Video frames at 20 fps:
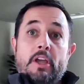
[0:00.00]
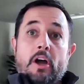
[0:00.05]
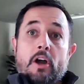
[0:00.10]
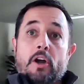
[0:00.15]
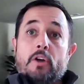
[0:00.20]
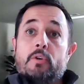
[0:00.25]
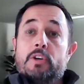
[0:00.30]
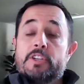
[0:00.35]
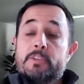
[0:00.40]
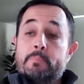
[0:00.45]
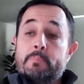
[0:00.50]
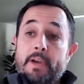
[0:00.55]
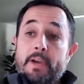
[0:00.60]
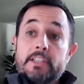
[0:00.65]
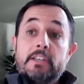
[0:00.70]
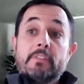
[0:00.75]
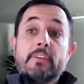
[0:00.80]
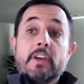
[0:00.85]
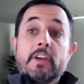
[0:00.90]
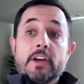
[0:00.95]

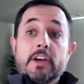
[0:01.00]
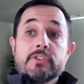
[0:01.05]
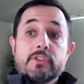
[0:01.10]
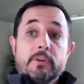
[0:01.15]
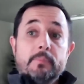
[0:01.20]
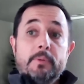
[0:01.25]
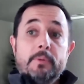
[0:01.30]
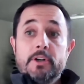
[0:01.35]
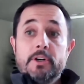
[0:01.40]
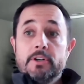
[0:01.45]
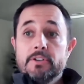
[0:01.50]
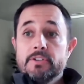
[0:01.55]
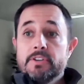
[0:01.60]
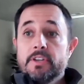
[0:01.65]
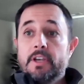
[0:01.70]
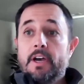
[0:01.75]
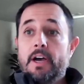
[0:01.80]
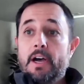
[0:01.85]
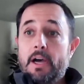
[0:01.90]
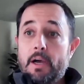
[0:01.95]
respective customers,
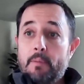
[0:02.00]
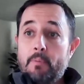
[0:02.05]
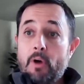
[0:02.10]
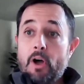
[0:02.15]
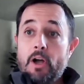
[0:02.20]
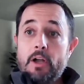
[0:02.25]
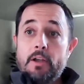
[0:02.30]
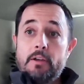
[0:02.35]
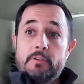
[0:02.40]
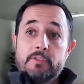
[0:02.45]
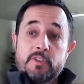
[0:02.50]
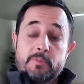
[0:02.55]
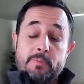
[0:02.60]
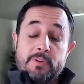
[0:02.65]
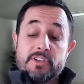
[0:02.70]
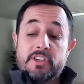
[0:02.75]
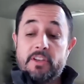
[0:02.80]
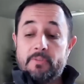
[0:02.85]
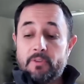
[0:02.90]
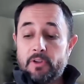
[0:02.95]
on
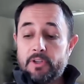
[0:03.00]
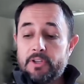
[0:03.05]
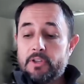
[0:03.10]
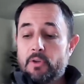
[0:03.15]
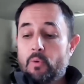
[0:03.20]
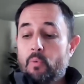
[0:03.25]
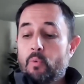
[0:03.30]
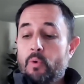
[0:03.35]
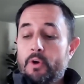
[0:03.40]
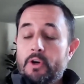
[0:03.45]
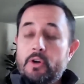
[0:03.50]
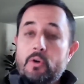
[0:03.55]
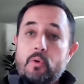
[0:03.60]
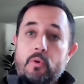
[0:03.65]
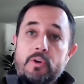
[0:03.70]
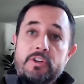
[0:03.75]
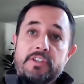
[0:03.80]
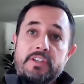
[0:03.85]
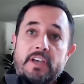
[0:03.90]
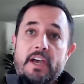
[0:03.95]
specifically the
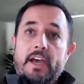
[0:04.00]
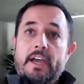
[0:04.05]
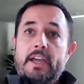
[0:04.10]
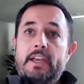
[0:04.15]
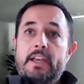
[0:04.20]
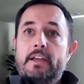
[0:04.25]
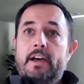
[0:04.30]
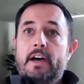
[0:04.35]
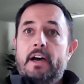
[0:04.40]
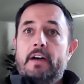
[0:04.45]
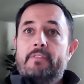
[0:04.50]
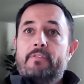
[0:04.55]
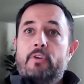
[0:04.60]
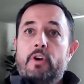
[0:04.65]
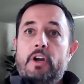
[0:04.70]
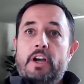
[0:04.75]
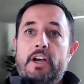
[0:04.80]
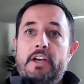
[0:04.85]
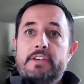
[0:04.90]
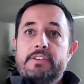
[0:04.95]
workhorse side.
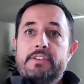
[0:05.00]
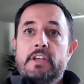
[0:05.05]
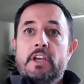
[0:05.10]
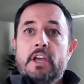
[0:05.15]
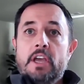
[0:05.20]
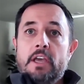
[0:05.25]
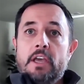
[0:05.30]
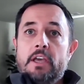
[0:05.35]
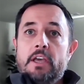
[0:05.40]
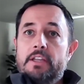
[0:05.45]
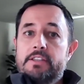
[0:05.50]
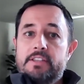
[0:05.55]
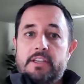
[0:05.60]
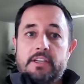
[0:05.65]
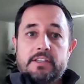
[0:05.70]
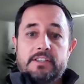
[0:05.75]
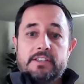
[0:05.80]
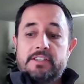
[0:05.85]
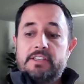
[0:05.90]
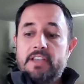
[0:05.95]
For us,
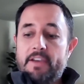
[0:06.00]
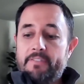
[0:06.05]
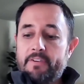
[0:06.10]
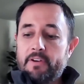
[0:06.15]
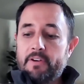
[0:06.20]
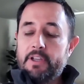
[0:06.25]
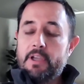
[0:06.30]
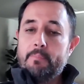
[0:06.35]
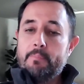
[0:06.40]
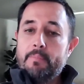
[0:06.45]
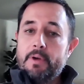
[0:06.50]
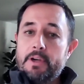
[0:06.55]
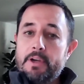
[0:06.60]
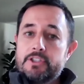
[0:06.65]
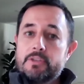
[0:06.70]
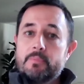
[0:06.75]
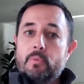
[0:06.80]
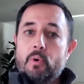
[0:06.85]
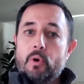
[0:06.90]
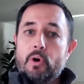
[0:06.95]
it's definitely a
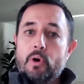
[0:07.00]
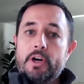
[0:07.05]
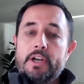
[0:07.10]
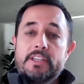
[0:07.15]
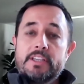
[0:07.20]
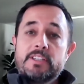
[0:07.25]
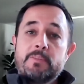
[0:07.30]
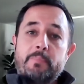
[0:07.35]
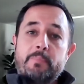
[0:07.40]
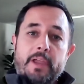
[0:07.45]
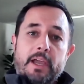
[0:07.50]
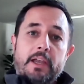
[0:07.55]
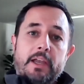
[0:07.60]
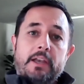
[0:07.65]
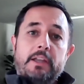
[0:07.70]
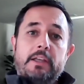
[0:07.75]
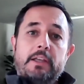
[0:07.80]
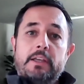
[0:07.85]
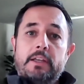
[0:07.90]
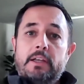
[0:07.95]
much more
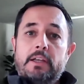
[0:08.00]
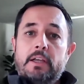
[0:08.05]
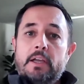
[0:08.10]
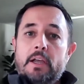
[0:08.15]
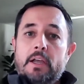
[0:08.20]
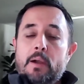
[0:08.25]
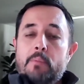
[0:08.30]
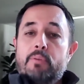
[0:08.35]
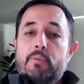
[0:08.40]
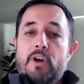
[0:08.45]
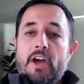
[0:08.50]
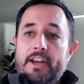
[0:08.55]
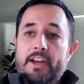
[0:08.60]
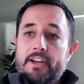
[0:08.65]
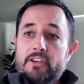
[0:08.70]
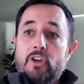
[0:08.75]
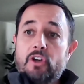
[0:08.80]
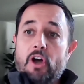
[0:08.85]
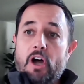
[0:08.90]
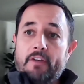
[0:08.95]
expanded
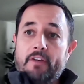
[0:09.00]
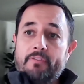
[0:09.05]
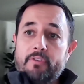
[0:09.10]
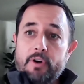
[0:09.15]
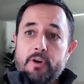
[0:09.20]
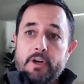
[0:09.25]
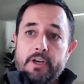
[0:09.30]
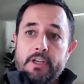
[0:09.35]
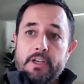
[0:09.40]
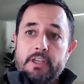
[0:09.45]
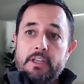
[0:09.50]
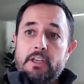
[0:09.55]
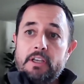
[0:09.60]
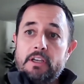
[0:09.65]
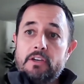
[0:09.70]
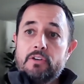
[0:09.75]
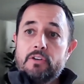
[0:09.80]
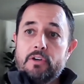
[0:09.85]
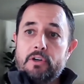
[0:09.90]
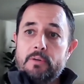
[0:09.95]
product offering
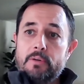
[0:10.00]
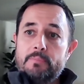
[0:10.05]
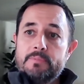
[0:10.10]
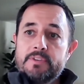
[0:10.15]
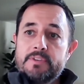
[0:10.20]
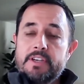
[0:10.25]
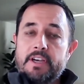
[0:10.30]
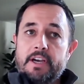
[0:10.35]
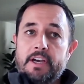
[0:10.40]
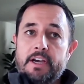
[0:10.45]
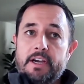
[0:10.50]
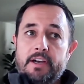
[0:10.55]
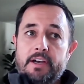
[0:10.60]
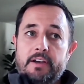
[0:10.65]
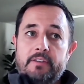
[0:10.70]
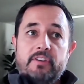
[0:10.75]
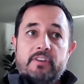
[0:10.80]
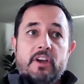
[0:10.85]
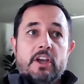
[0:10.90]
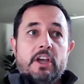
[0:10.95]
in terms
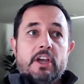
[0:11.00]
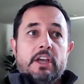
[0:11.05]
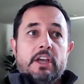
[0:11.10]
of